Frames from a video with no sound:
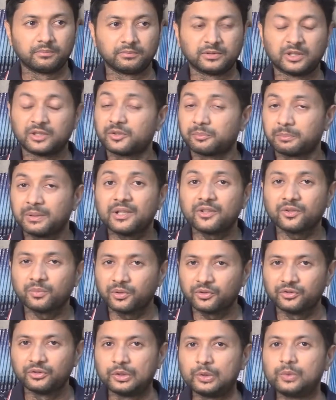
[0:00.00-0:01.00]
This place
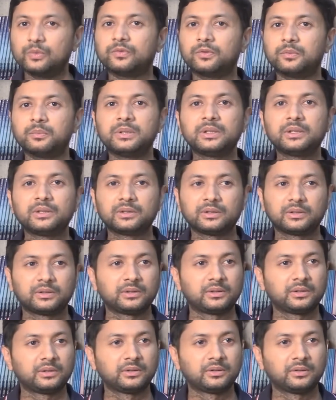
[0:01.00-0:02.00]
was new for me.
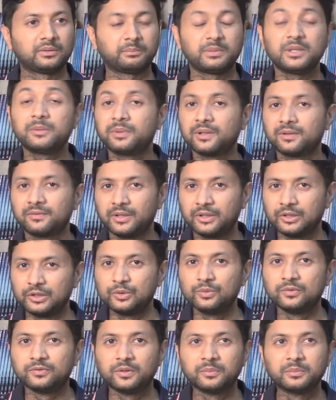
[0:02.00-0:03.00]
People were
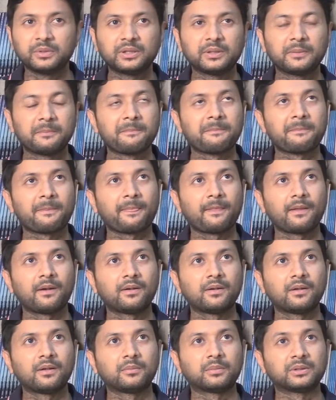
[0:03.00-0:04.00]
new for me.
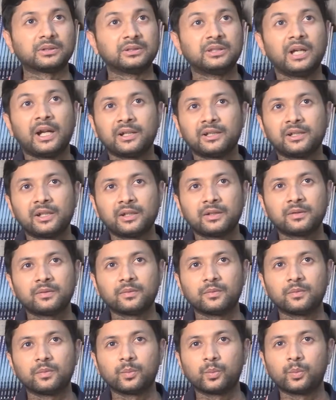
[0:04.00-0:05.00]
But that day,
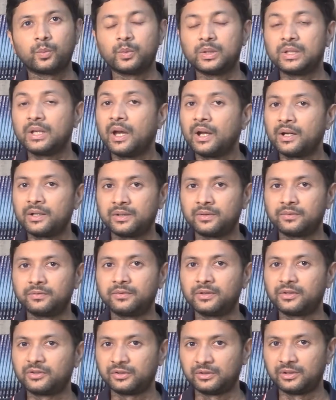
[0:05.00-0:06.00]
we had a
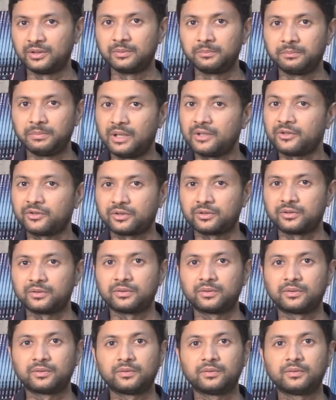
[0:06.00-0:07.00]
visiting pastor
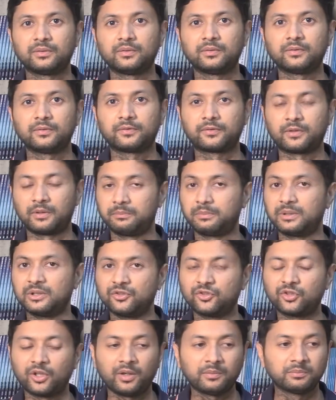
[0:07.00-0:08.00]
from
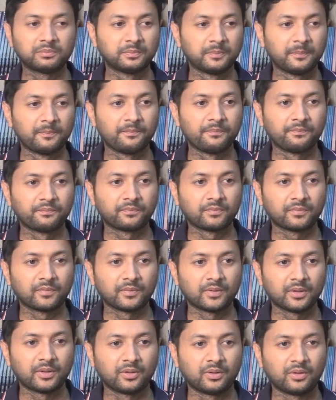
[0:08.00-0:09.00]
Punjab
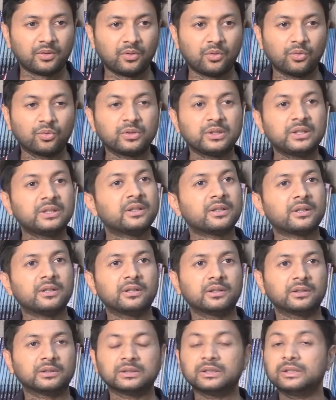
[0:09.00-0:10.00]
who
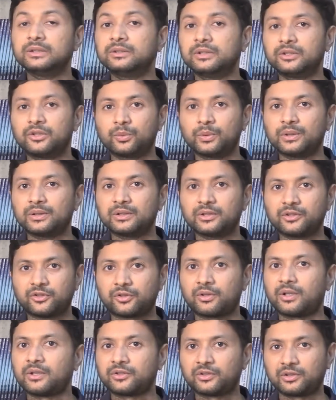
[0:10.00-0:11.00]
needed a Hindi to English
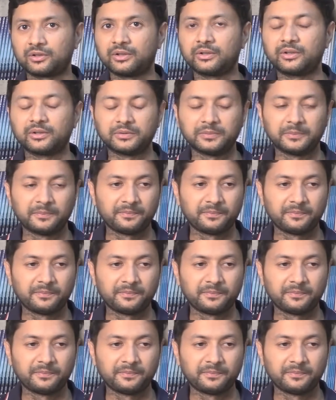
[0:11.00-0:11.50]
translator.